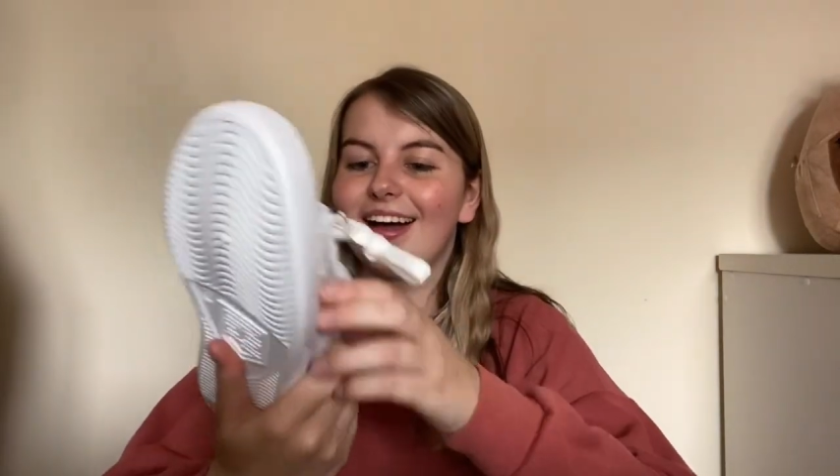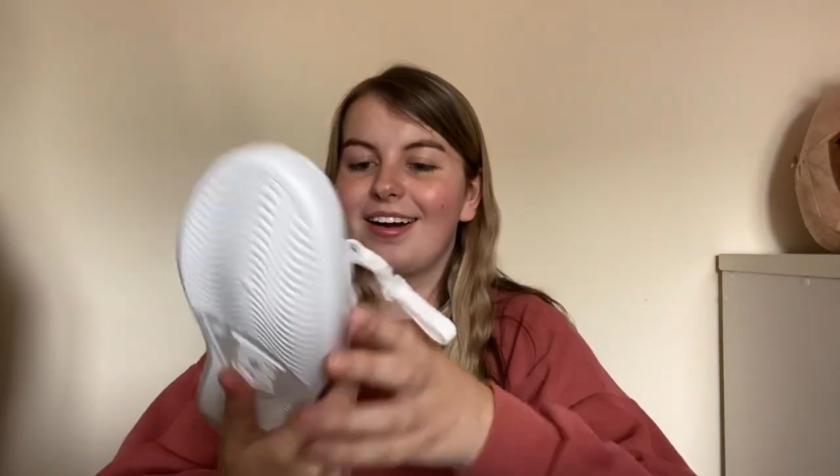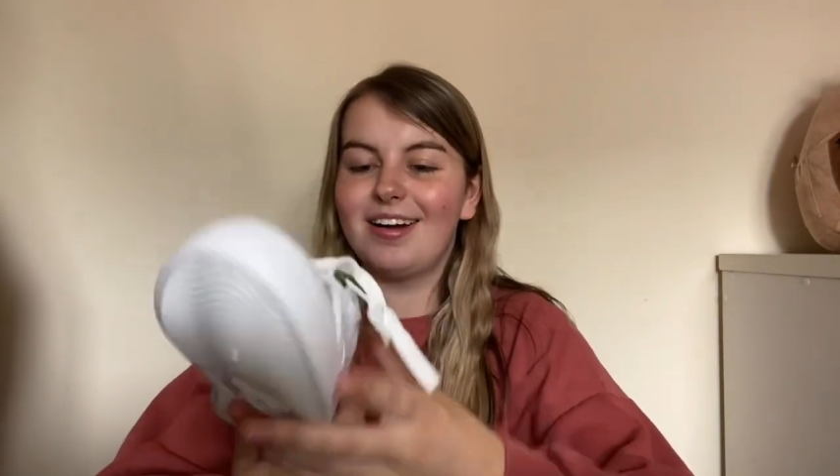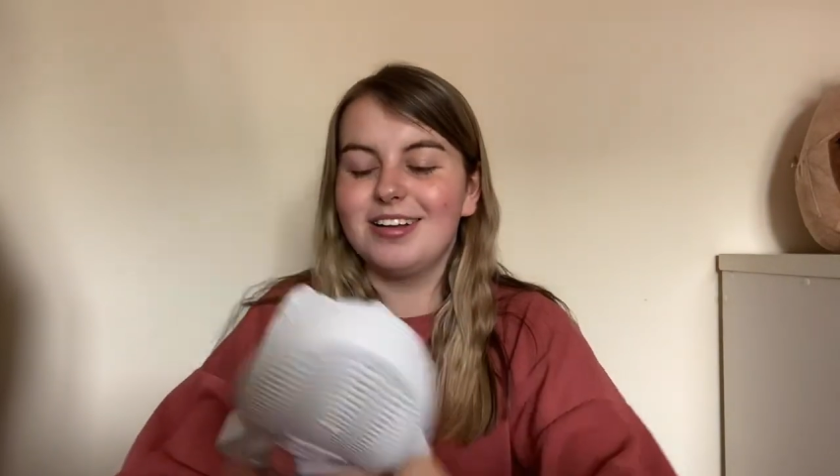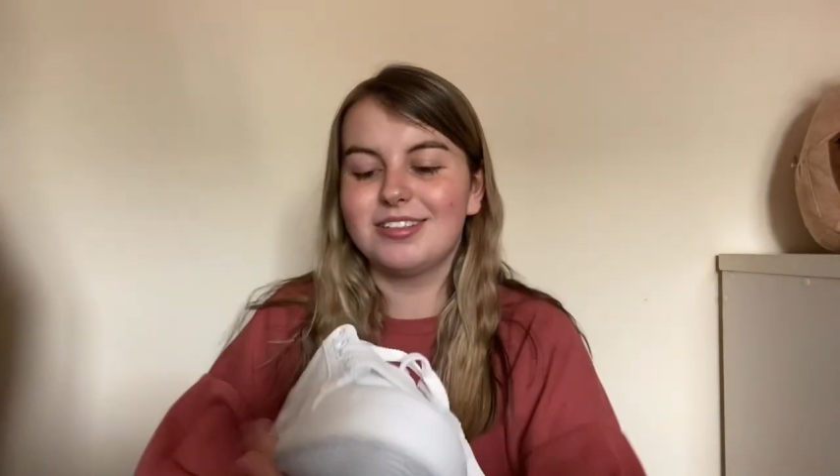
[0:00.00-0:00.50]

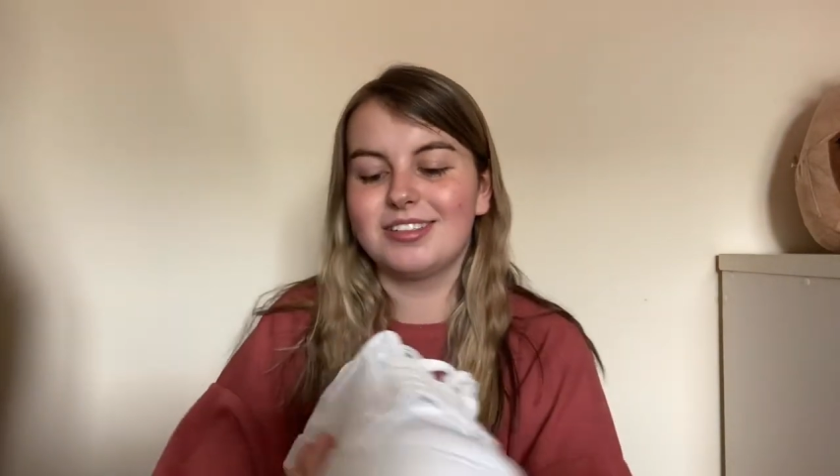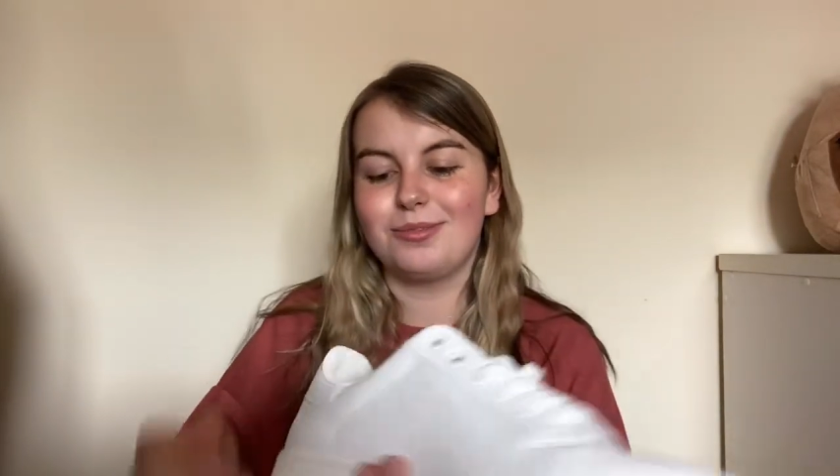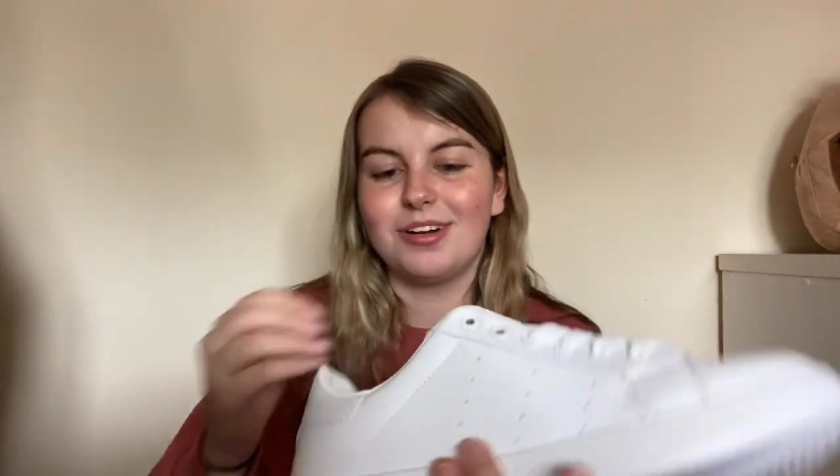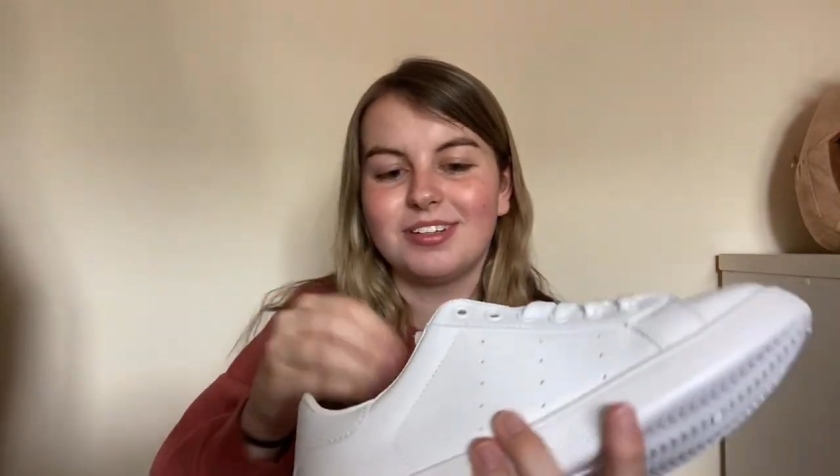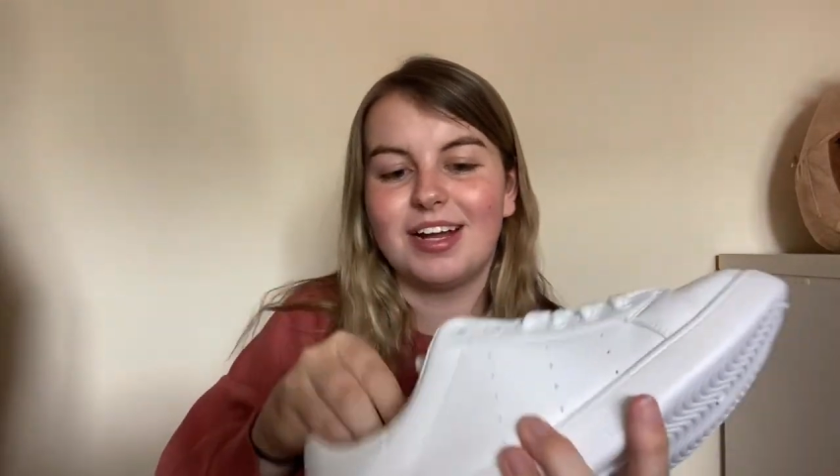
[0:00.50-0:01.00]
kind of just
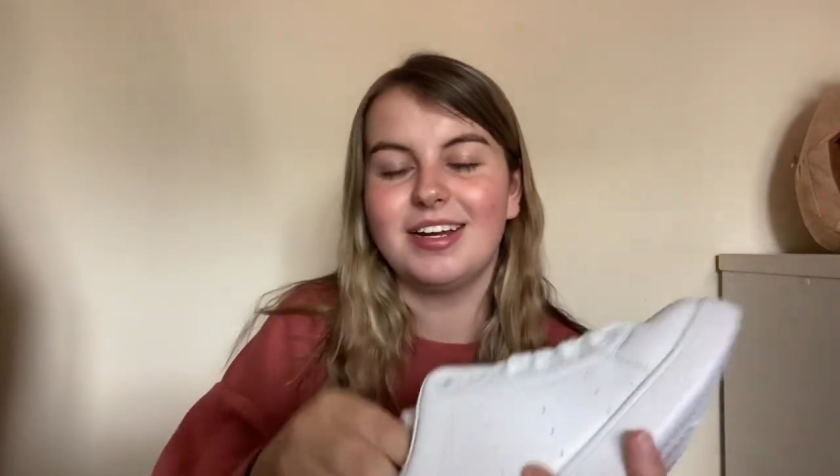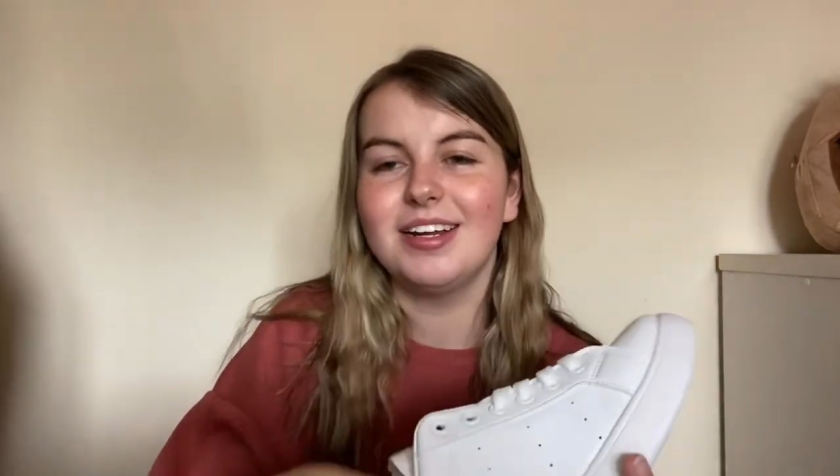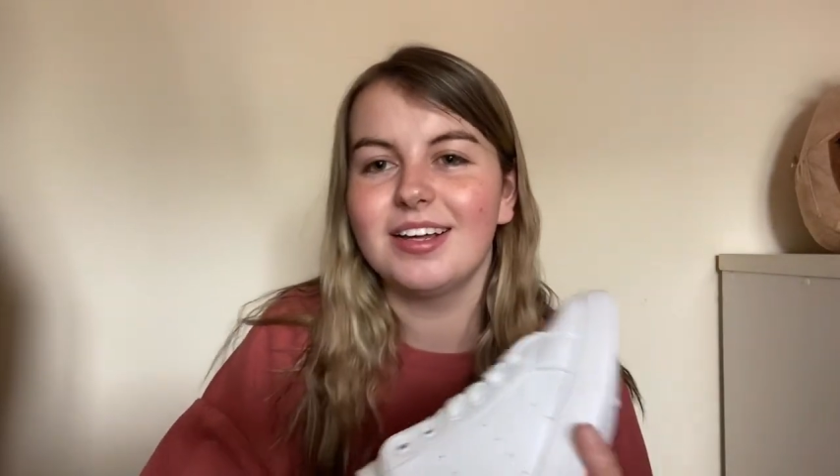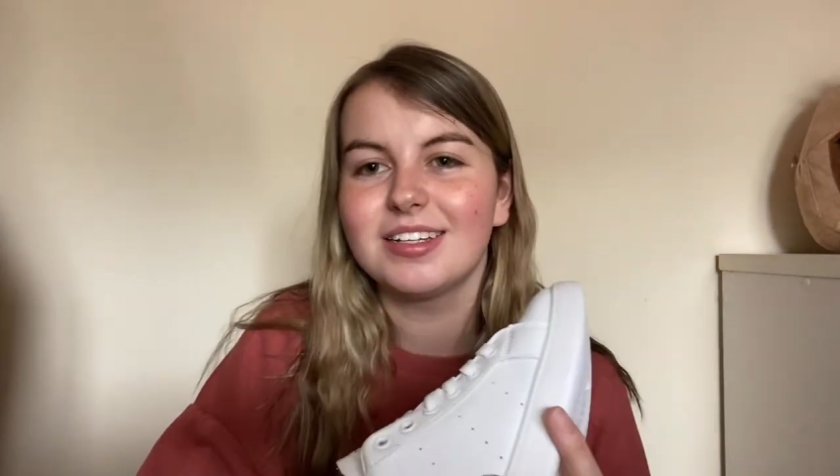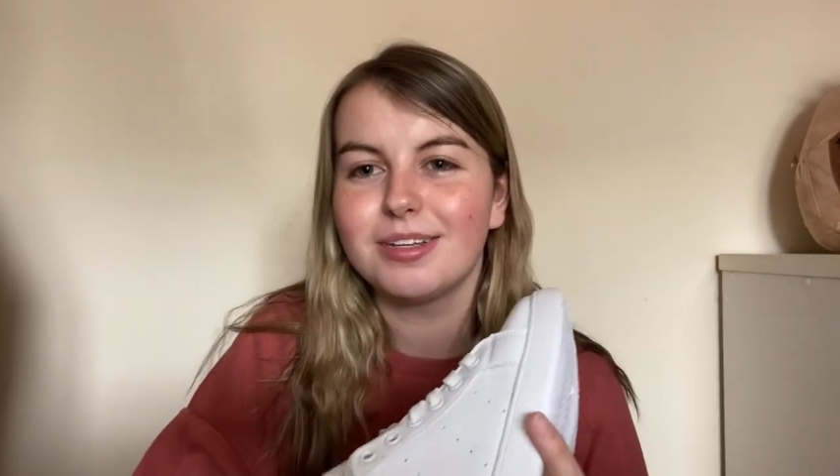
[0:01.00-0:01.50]
want, I need
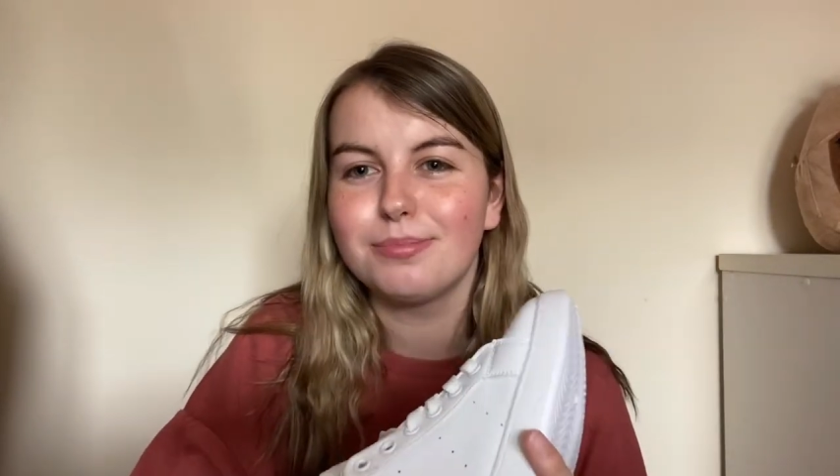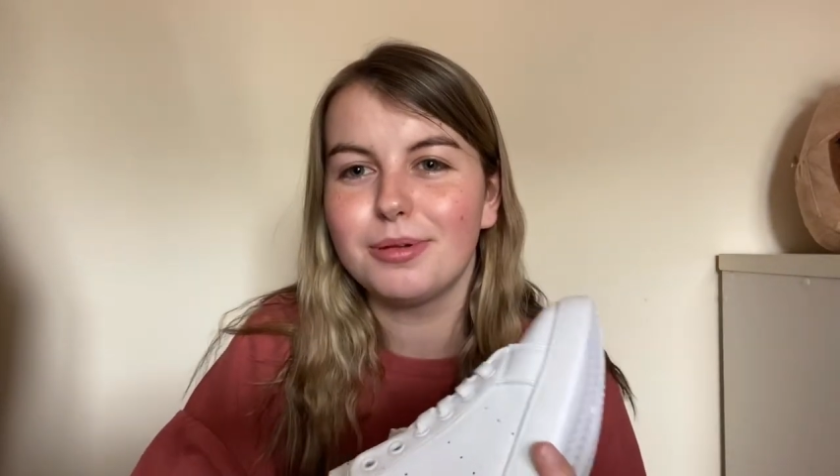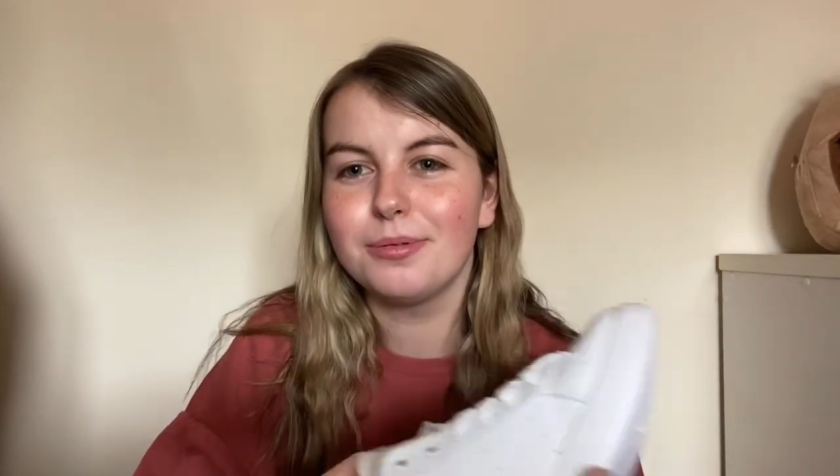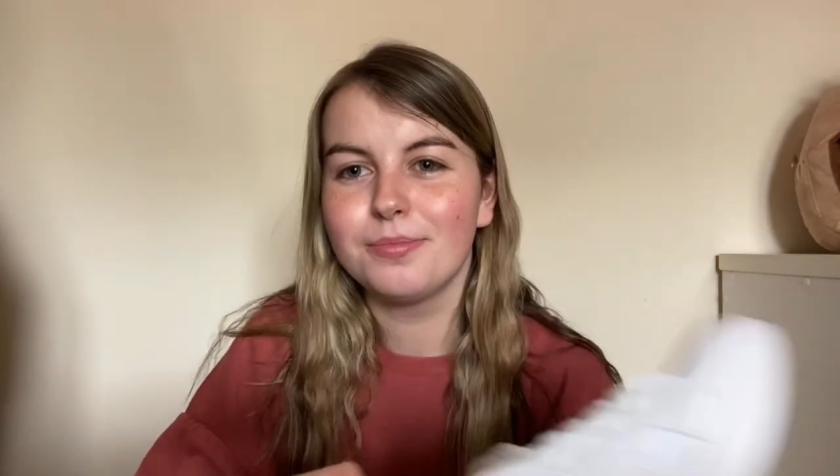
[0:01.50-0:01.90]
like a simple